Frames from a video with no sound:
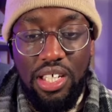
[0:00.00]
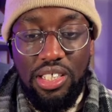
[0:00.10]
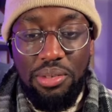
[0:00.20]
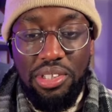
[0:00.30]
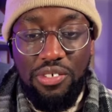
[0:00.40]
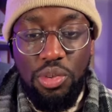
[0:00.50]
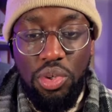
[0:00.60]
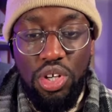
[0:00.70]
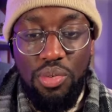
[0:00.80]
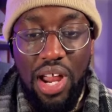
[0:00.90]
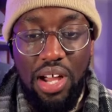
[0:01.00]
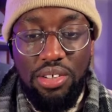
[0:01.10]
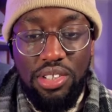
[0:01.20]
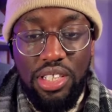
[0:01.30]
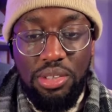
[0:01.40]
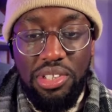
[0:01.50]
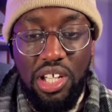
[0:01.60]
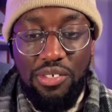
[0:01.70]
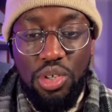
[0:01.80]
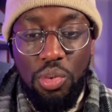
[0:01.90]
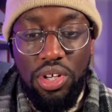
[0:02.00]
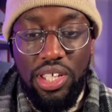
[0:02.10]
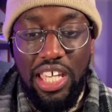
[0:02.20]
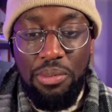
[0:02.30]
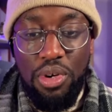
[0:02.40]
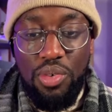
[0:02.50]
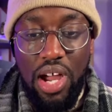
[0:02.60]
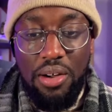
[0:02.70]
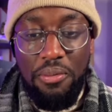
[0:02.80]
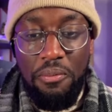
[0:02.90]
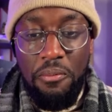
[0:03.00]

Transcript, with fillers: It's gonna be tough to want you around. It's gonna be tough to want to keep you around